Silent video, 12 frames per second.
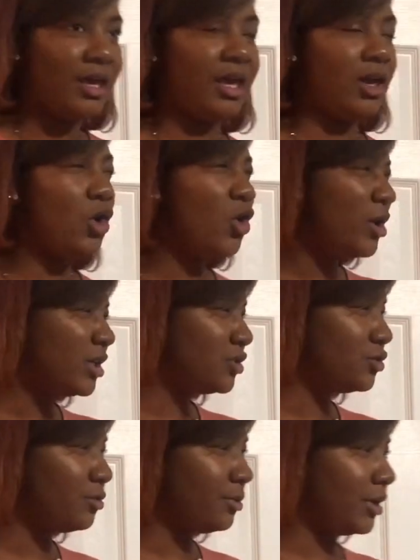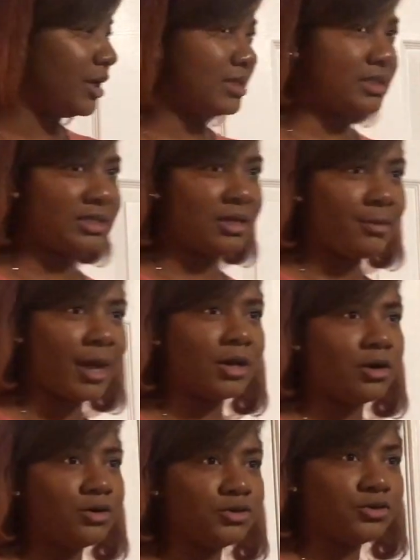And who is Drew Brees? Does anybody
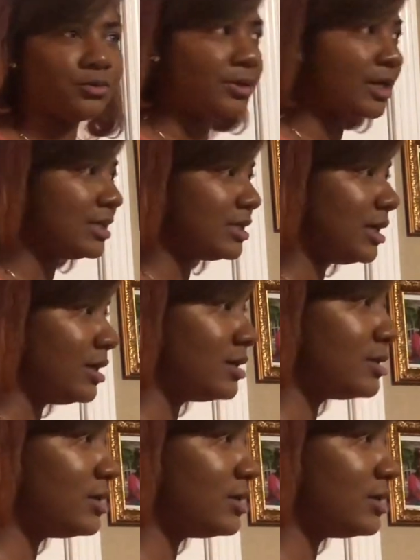know who Drew Brees is?